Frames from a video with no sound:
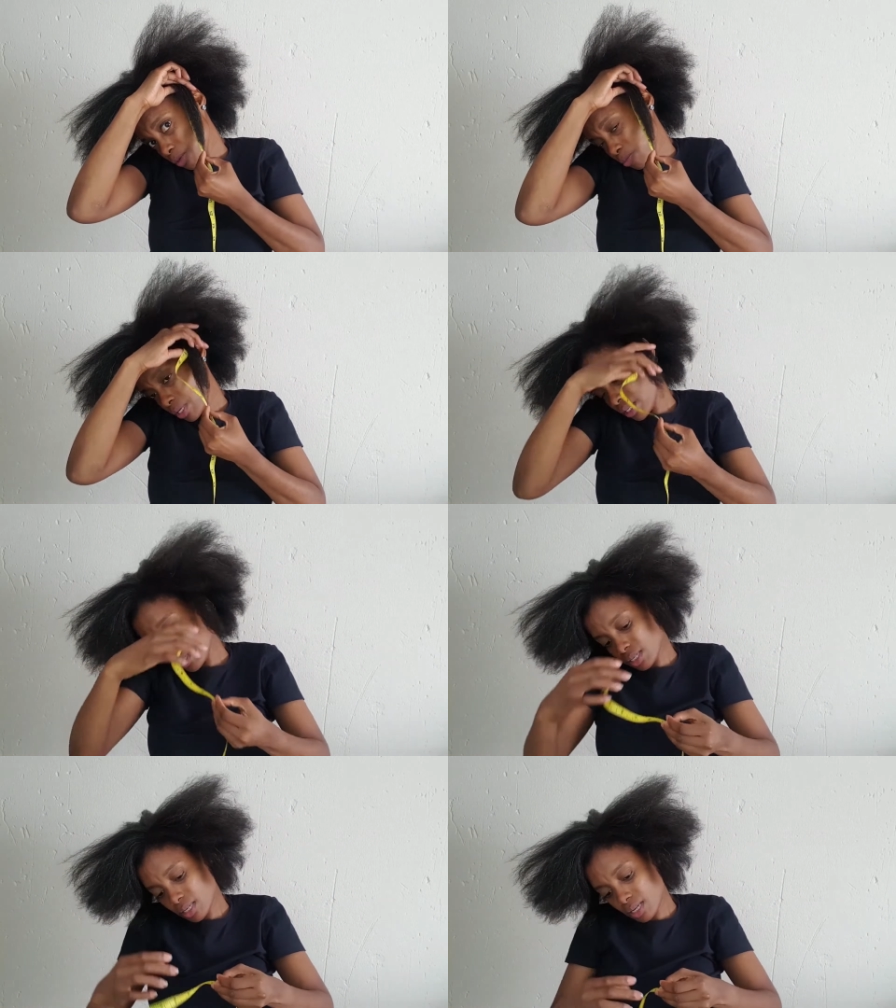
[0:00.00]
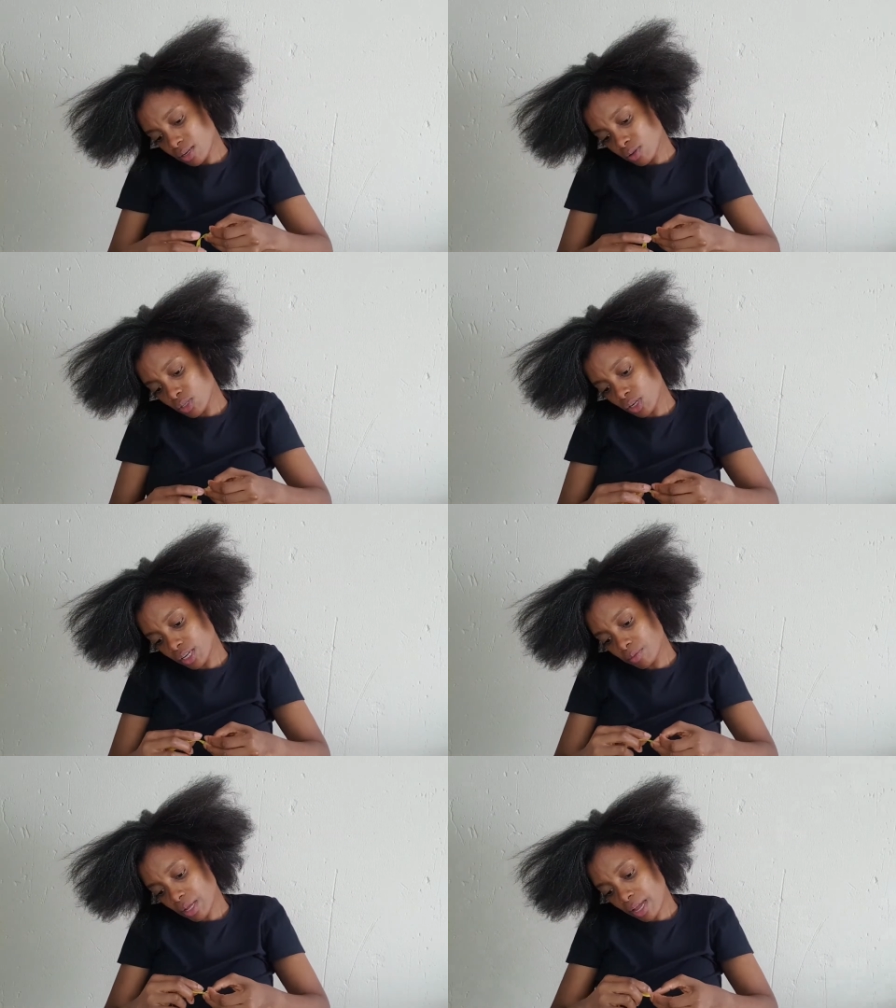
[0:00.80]
best. No, it's not going to
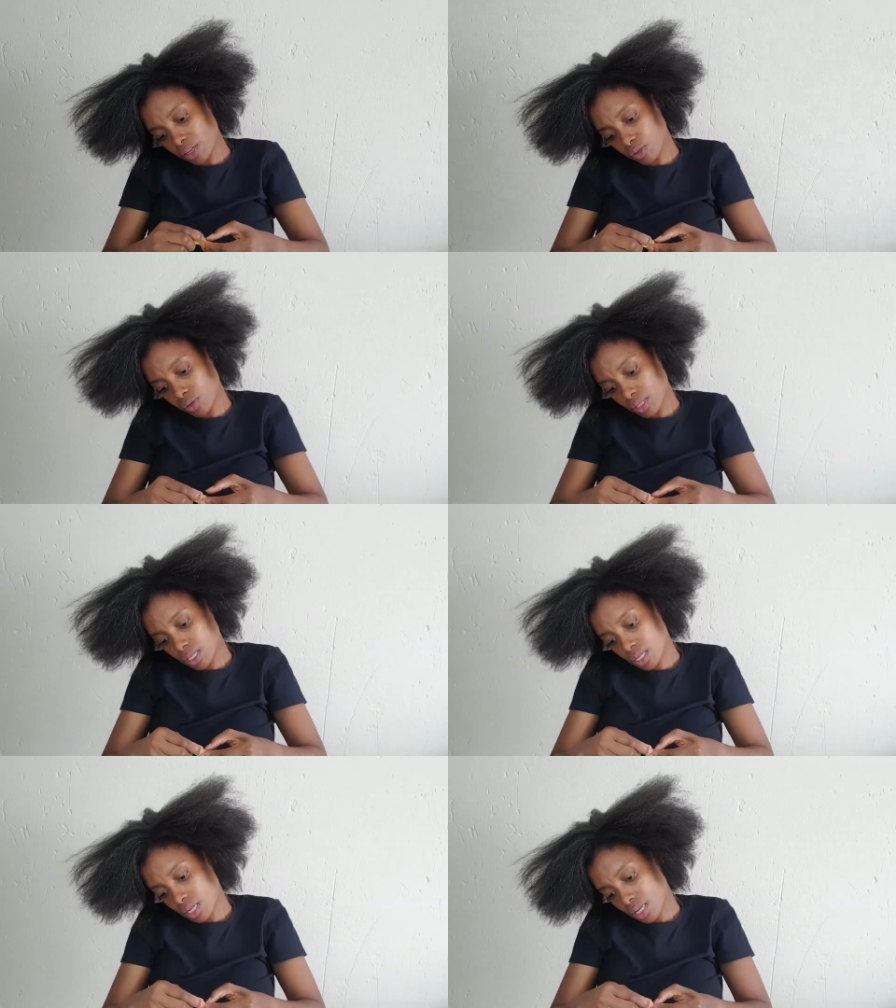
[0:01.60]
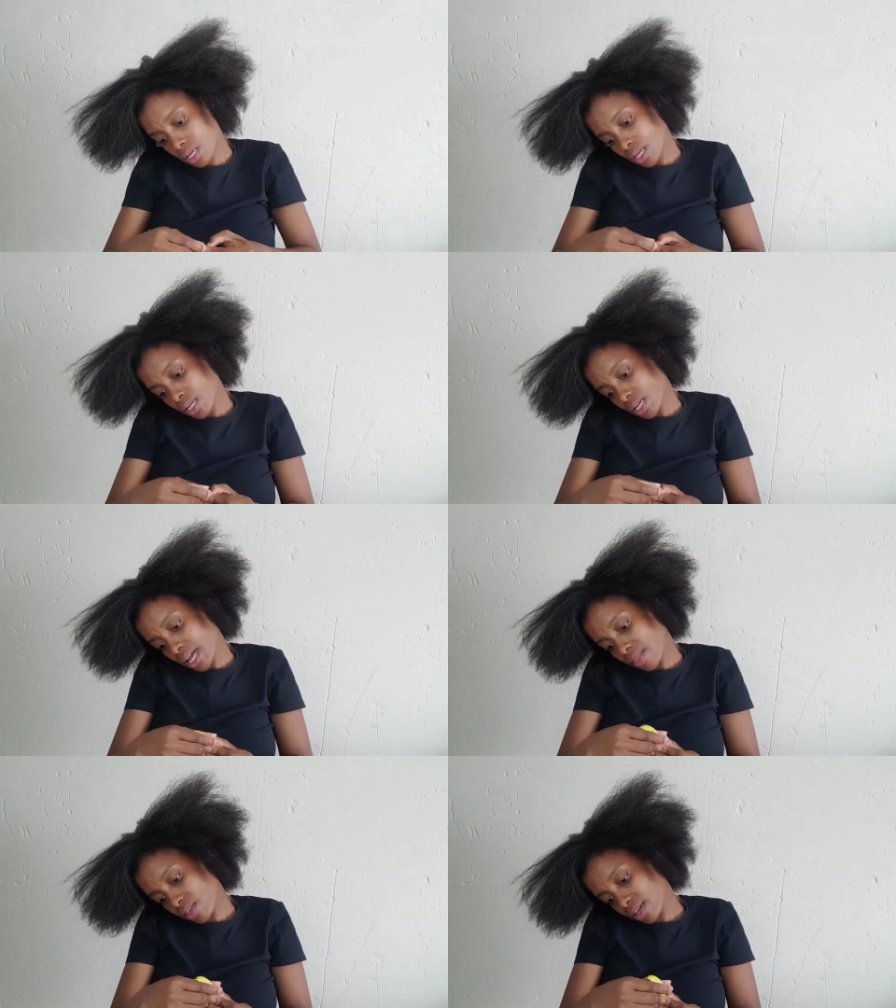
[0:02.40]
be accurate. And
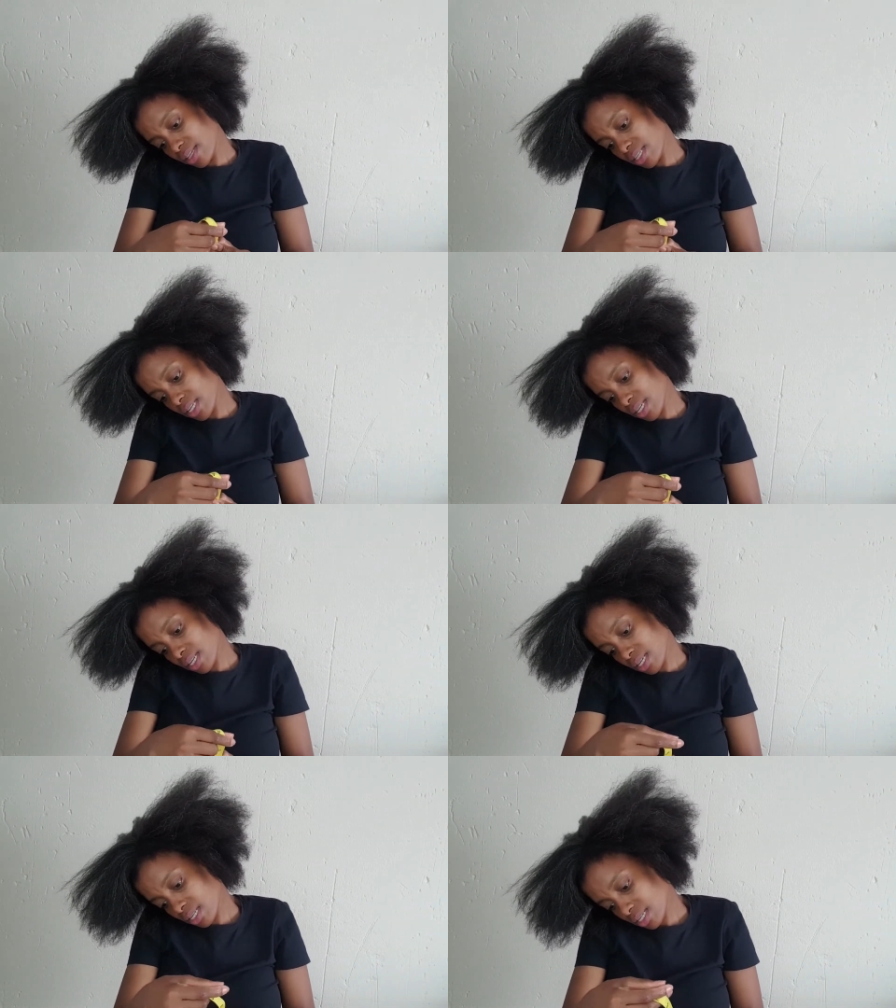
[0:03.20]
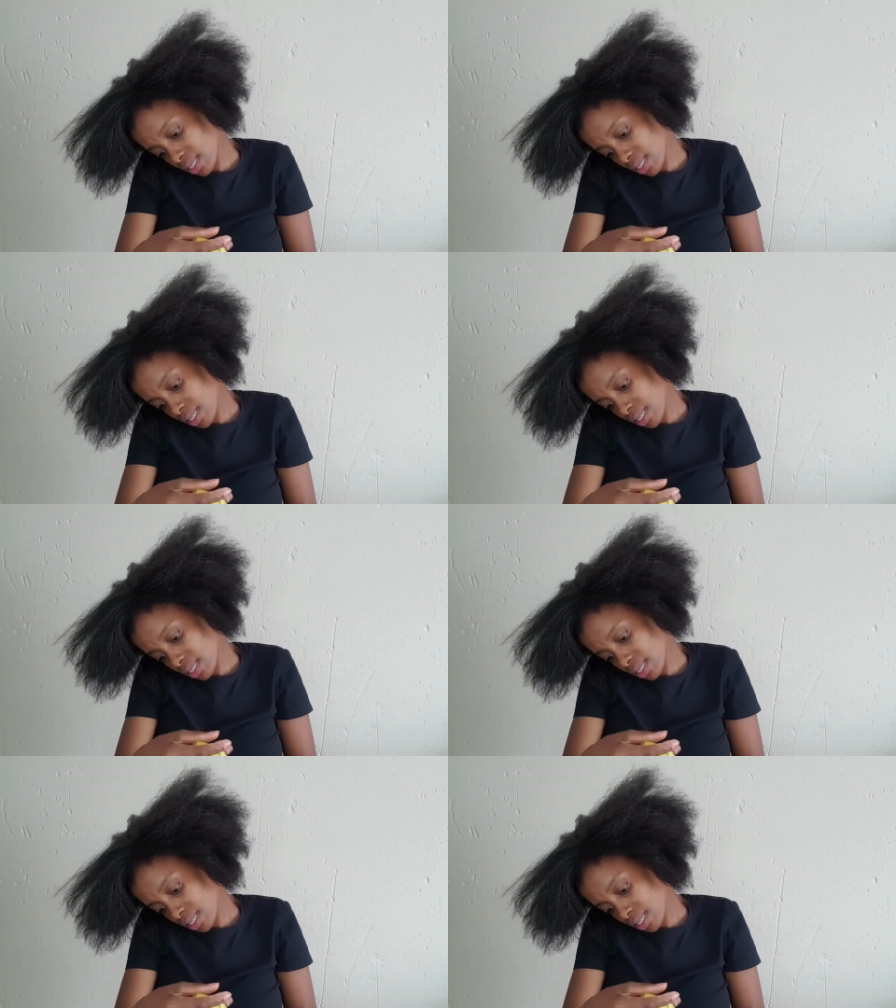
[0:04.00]
this is